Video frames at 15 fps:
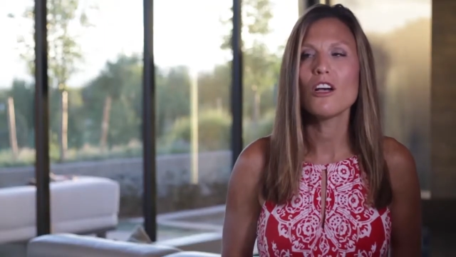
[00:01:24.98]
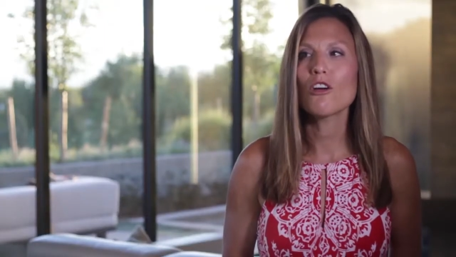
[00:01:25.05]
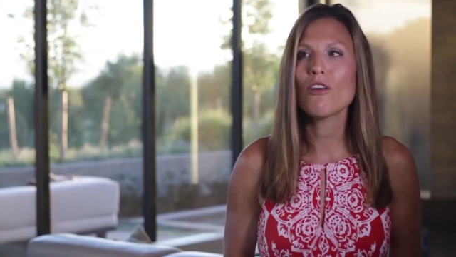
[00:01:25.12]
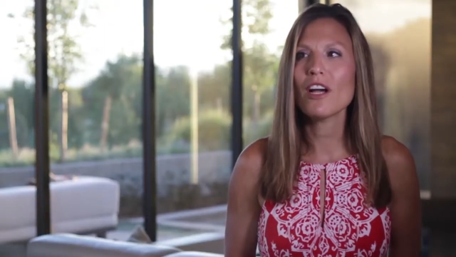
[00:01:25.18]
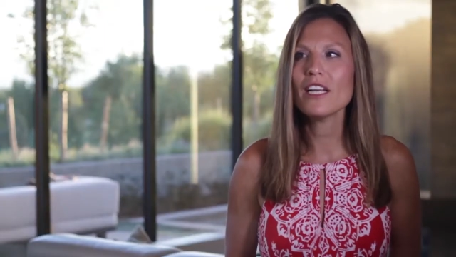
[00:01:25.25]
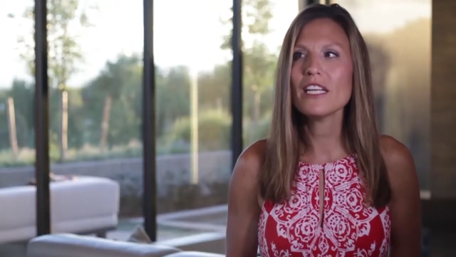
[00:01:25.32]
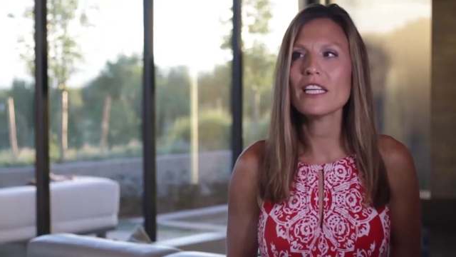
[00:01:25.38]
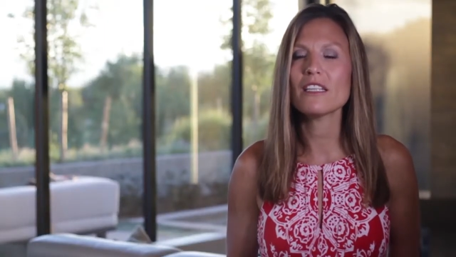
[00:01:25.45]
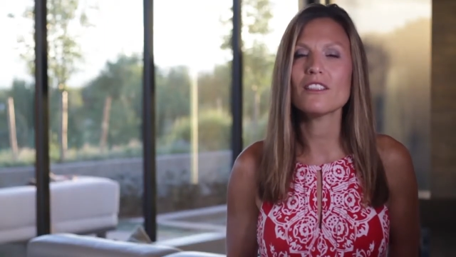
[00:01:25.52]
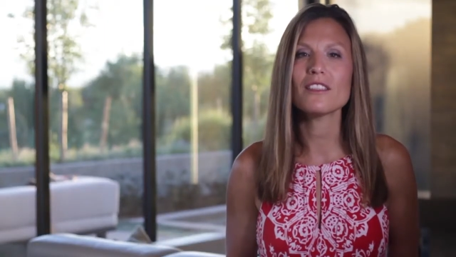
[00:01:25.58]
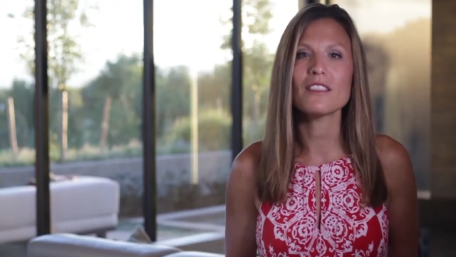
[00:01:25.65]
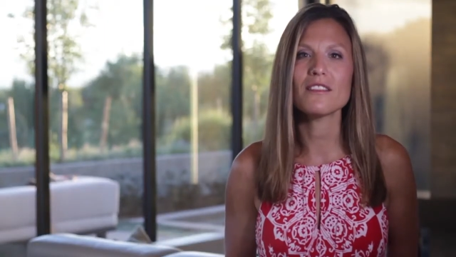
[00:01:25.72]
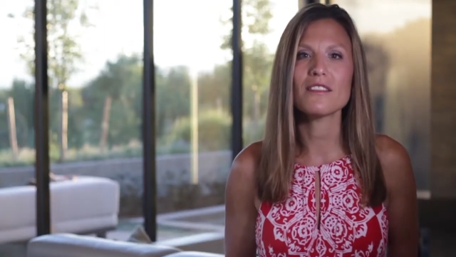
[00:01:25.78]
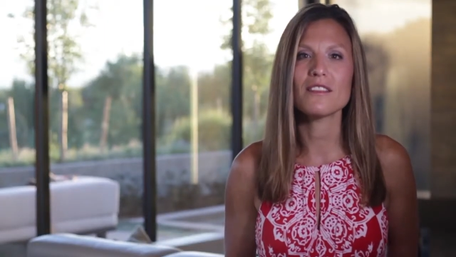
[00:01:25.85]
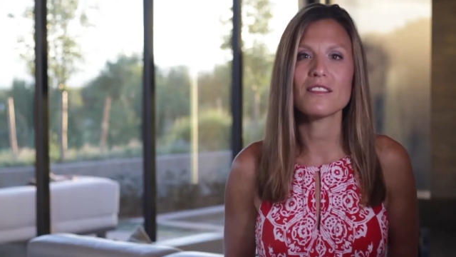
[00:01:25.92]
chronic
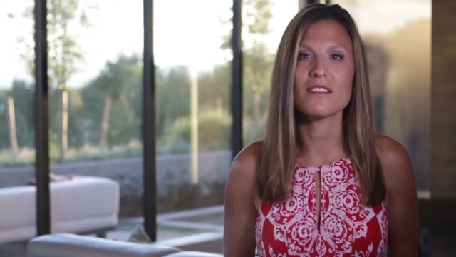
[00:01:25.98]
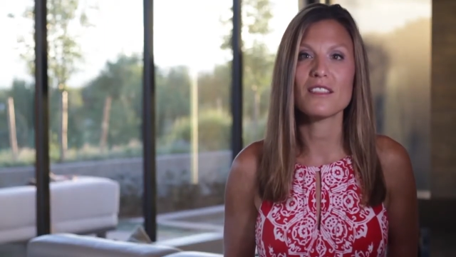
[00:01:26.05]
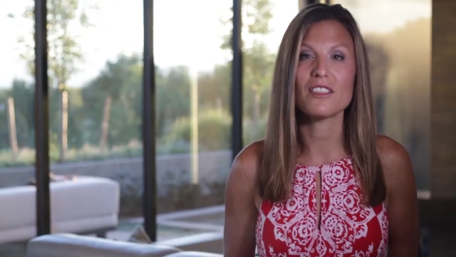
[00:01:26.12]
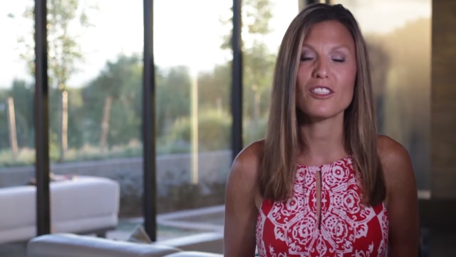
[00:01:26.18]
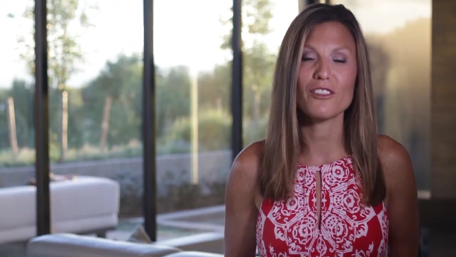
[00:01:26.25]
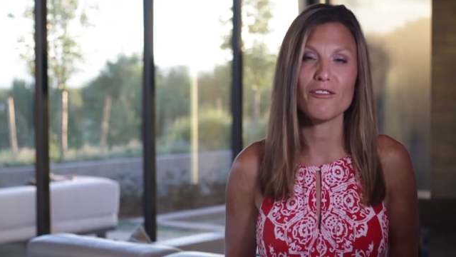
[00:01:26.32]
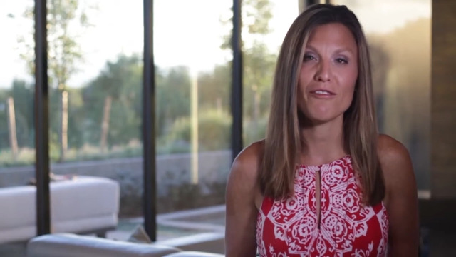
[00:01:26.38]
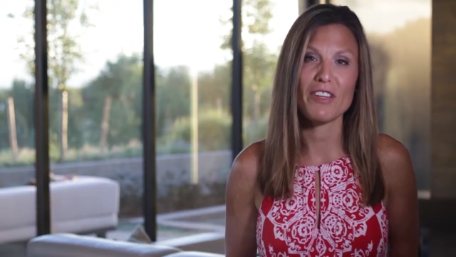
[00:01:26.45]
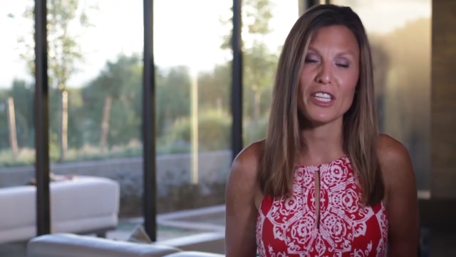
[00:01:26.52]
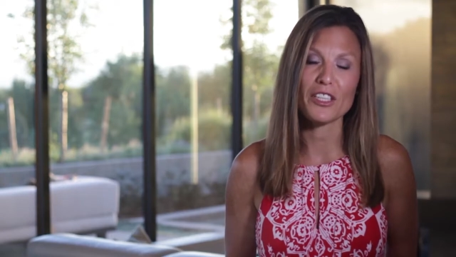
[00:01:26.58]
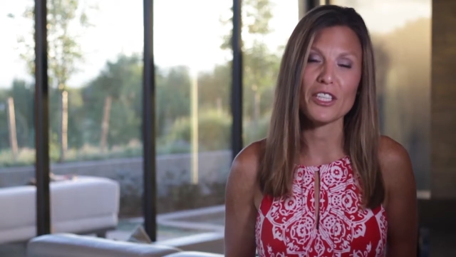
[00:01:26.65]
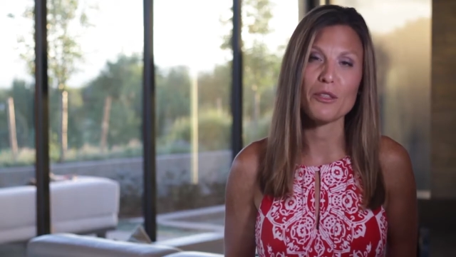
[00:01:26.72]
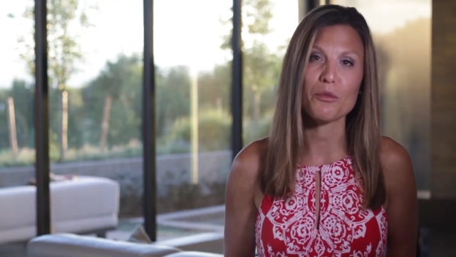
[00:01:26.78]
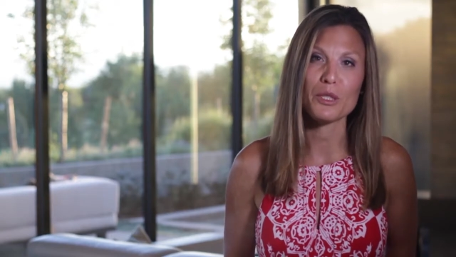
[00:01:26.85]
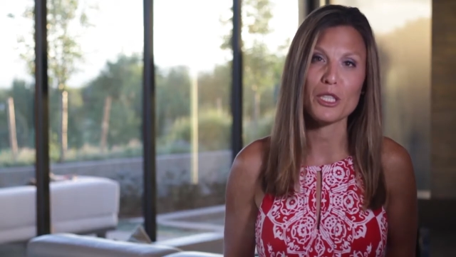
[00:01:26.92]
illnesses that are a
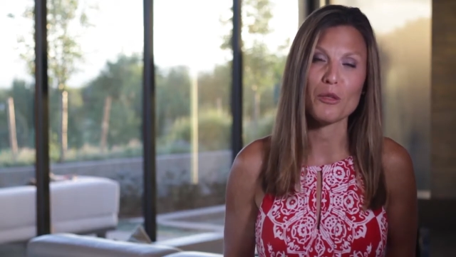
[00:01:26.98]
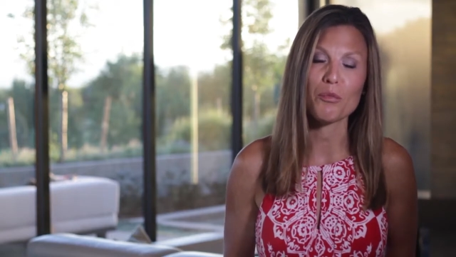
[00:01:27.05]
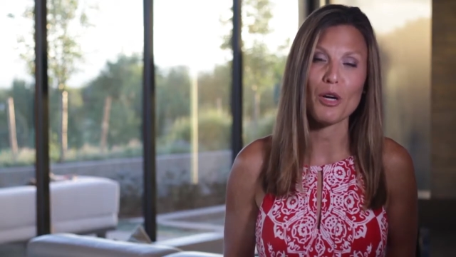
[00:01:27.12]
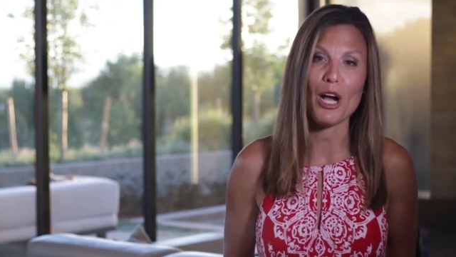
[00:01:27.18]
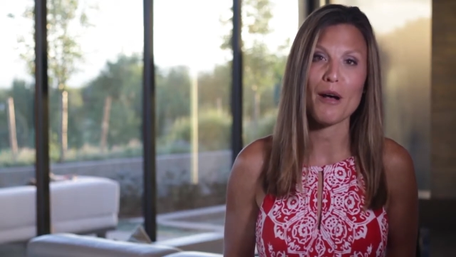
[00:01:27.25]
very real